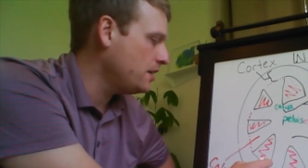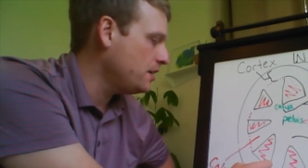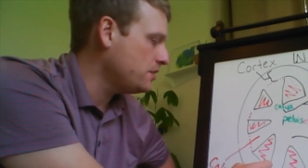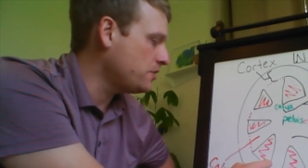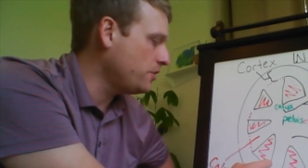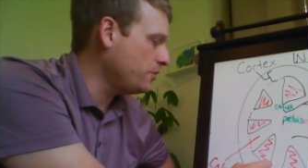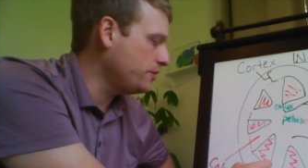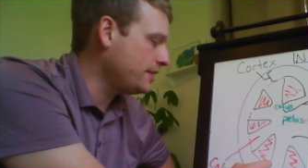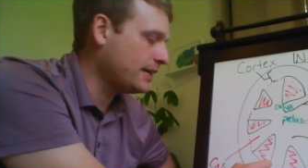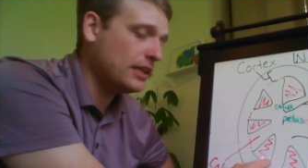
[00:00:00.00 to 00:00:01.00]
So
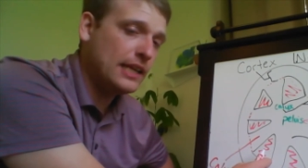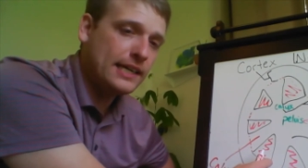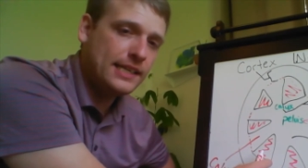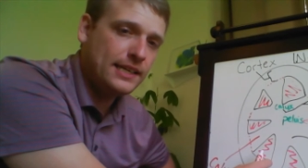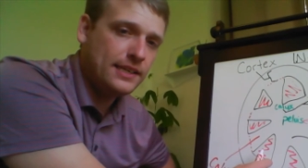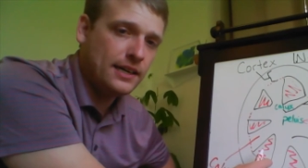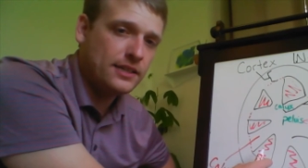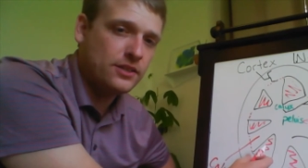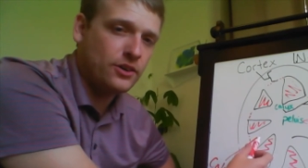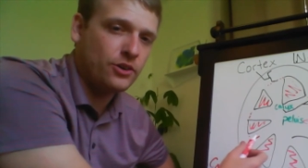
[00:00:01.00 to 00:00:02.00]
the collecting
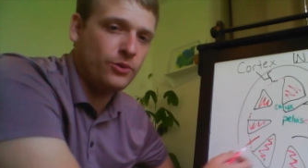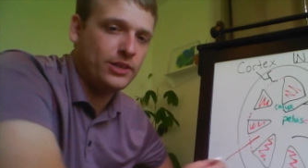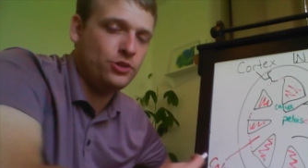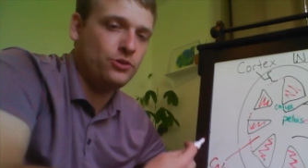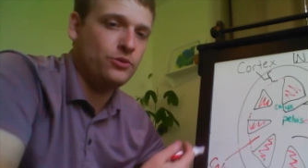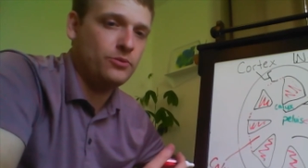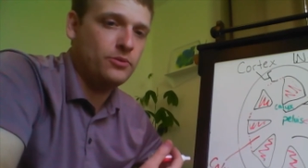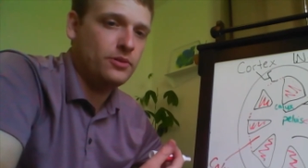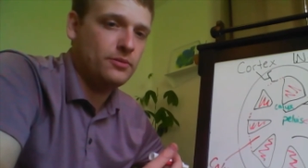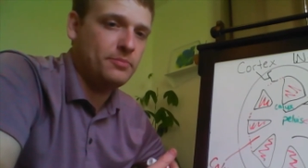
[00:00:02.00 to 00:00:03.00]
ducts are going to
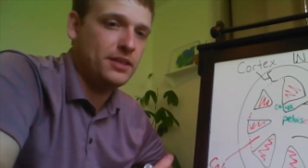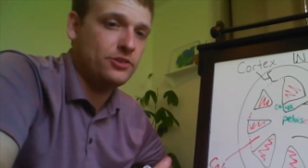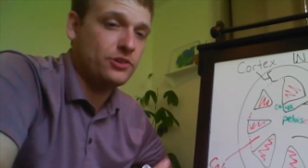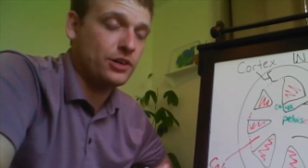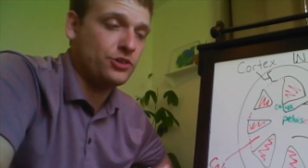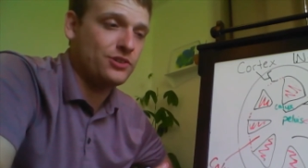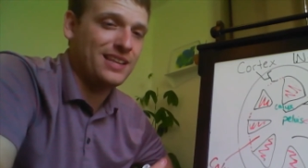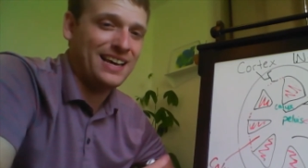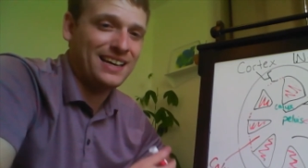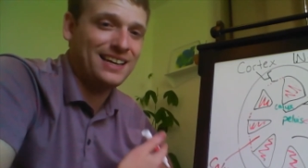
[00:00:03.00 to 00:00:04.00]
be the structures
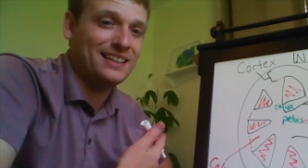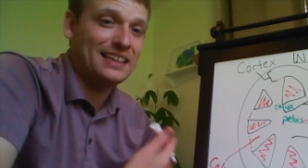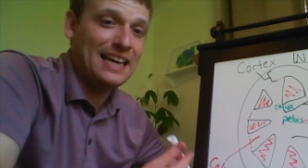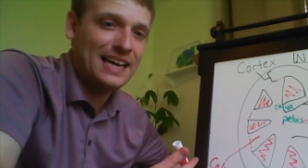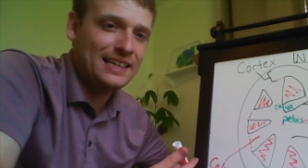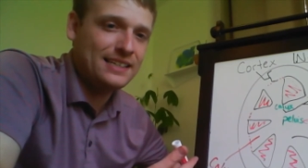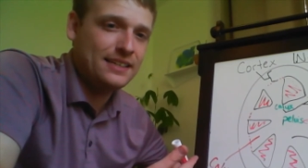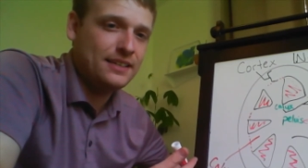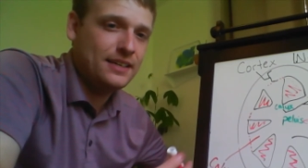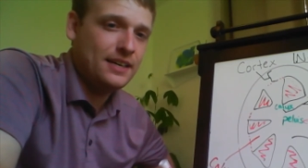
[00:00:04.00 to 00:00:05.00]
that collect
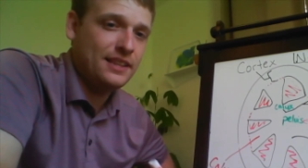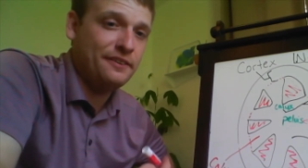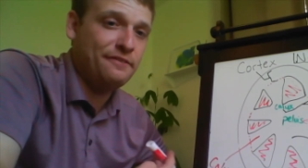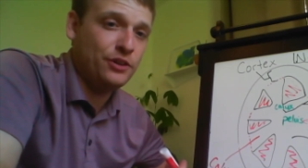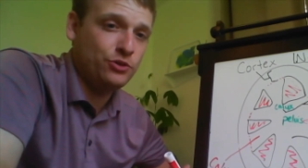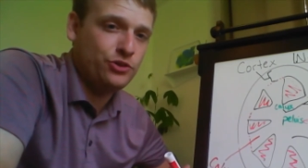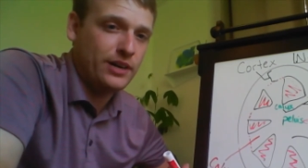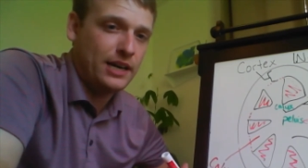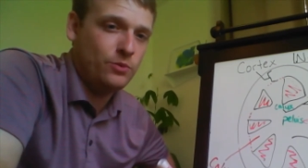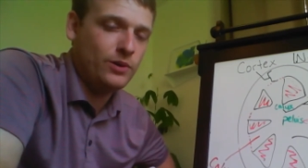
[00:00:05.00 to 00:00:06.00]
the
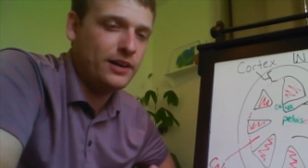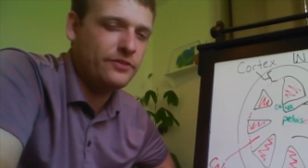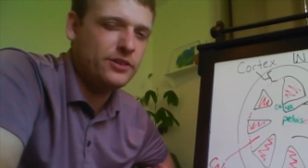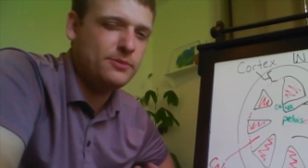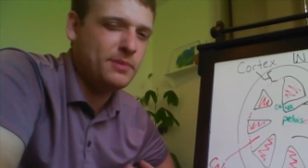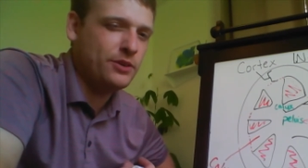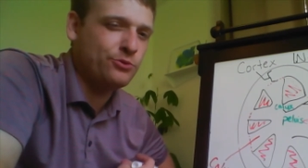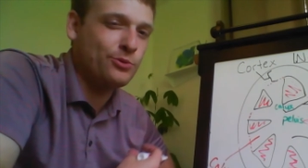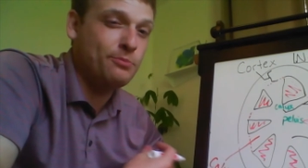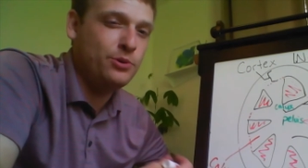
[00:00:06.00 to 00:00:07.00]
filtrate, whatever has been
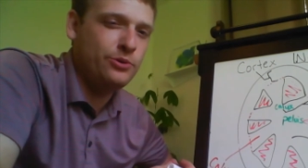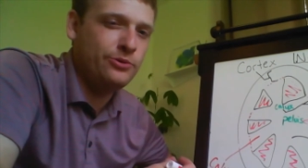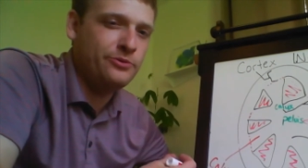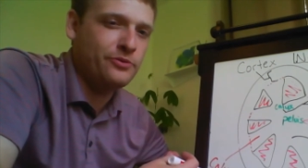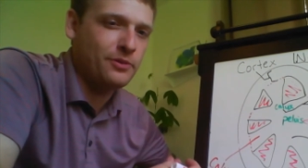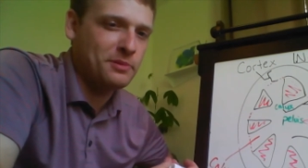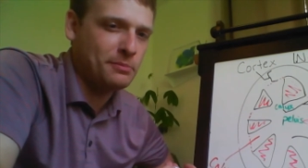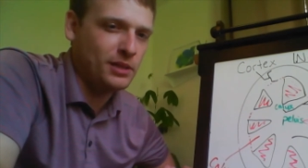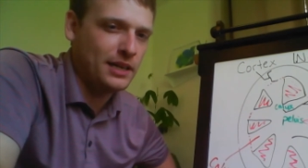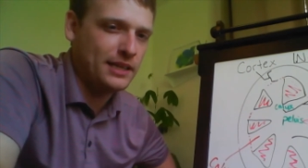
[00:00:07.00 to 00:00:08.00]
removed from the
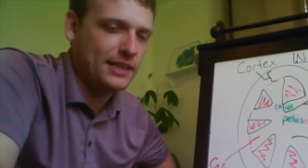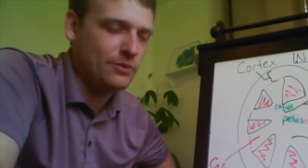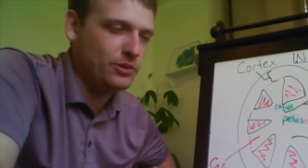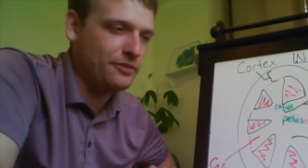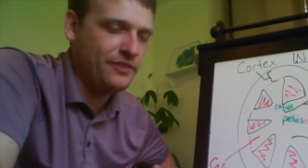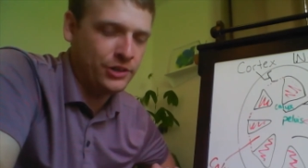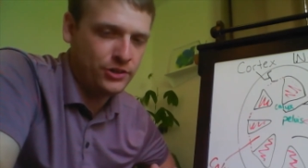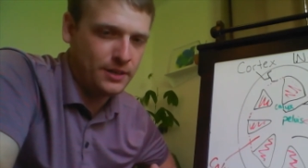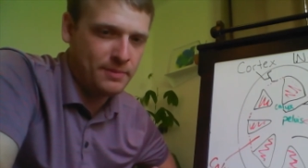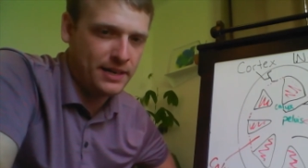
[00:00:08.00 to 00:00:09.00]
blood that will
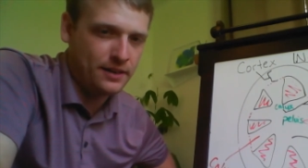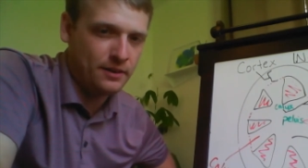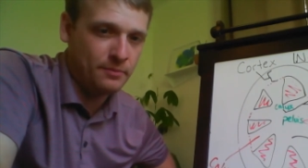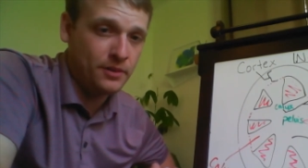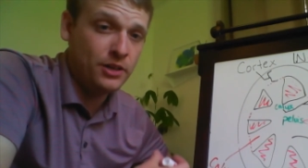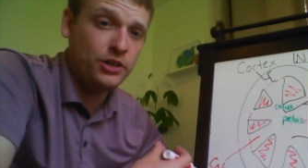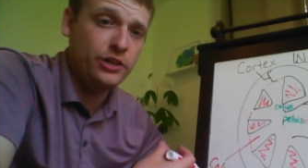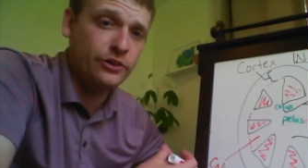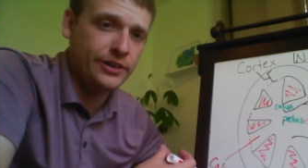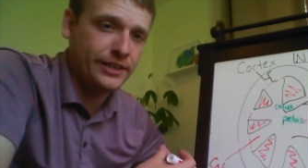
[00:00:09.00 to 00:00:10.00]
eventually become
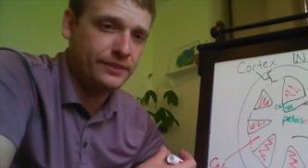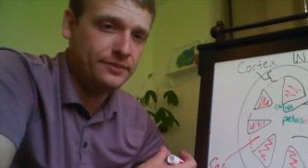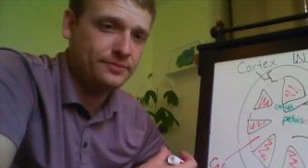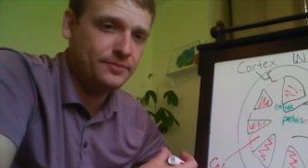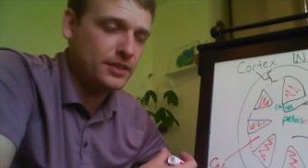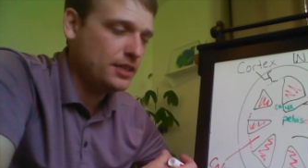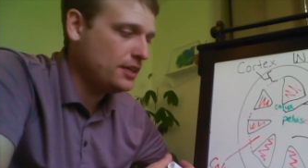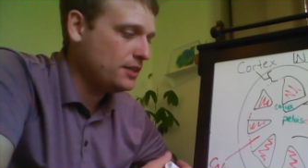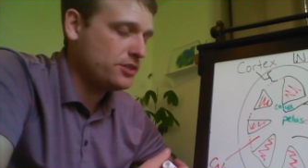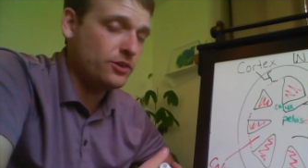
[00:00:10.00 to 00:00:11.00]
urine.
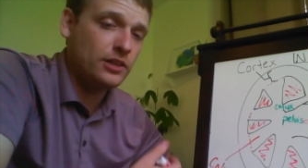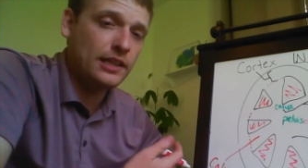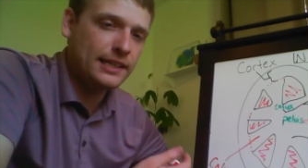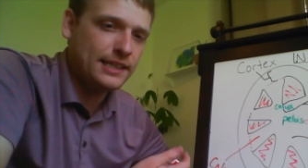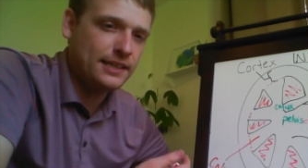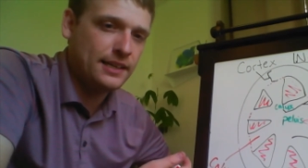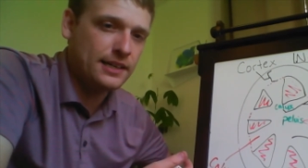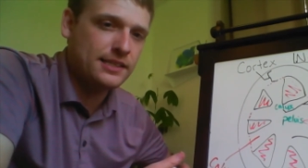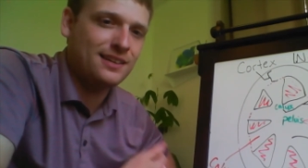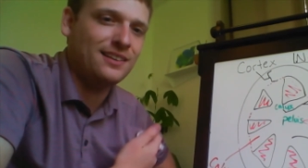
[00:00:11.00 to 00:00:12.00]
So collecting
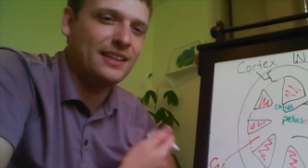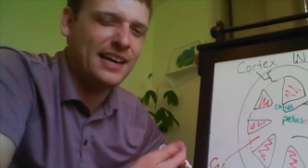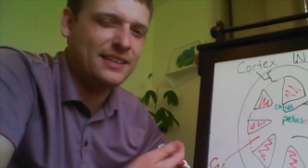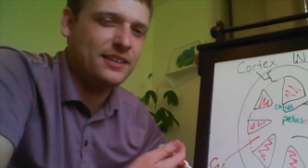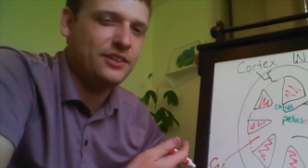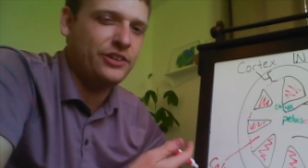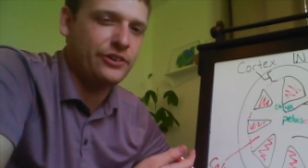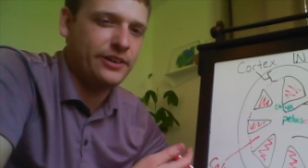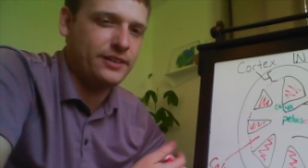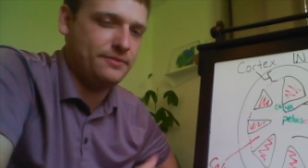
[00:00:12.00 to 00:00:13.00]
ducts collect
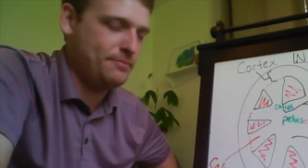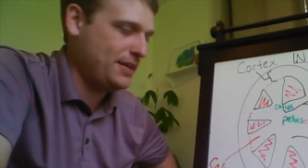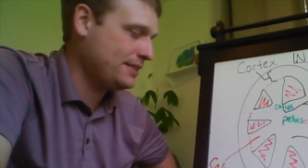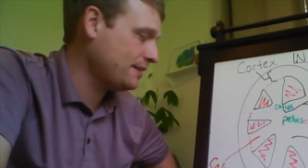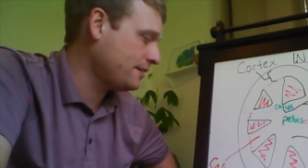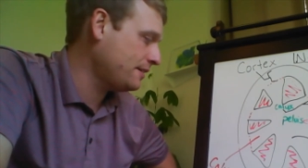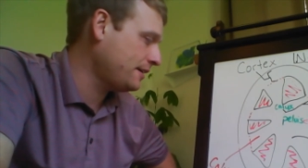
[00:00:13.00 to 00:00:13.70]
urine, basically.